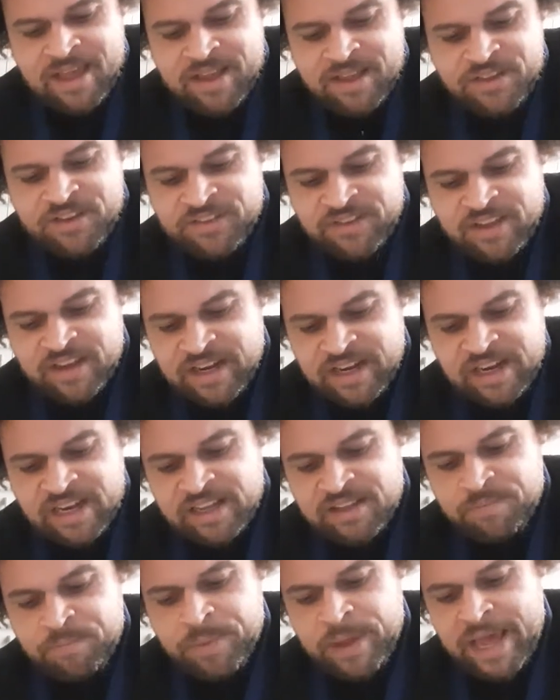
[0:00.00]
Just going to
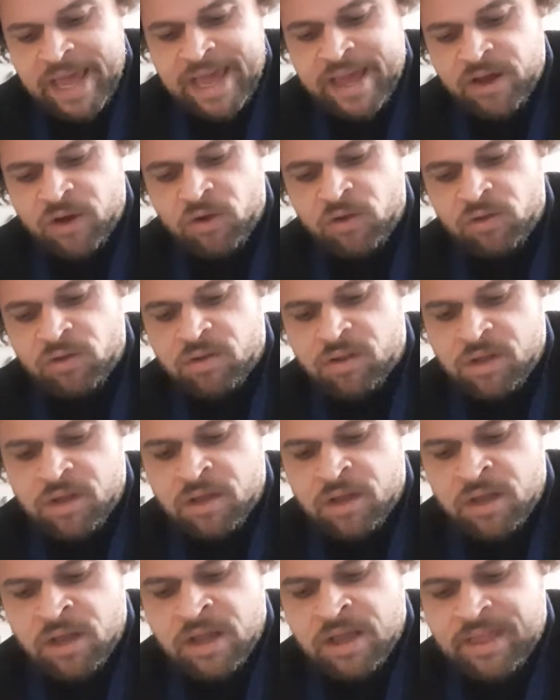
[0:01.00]
peel
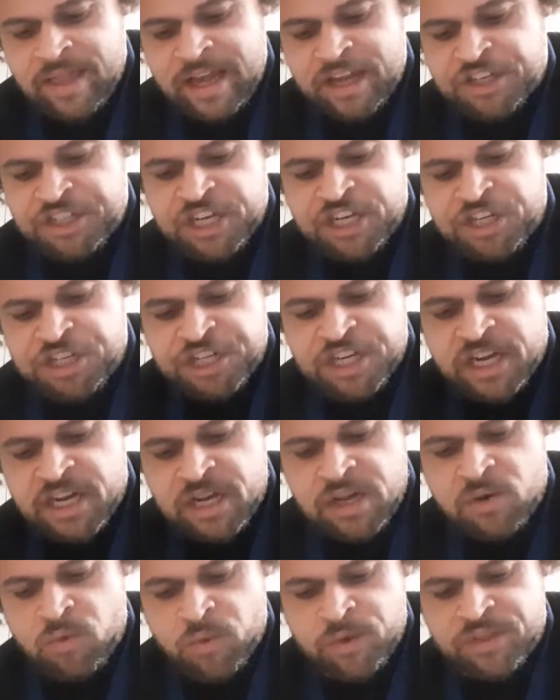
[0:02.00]
that ginger
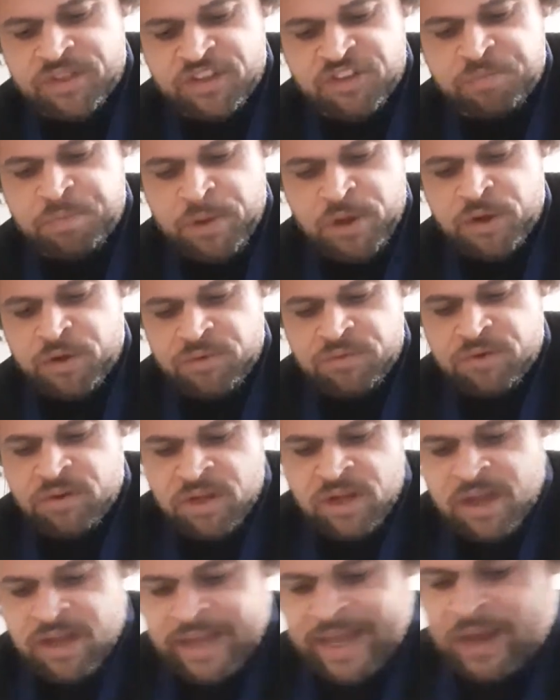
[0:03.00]
with the spoon,
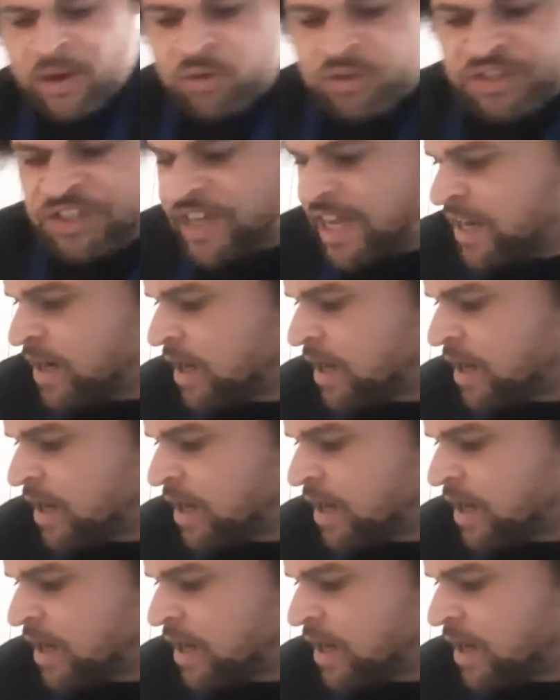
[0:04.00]
get all the skin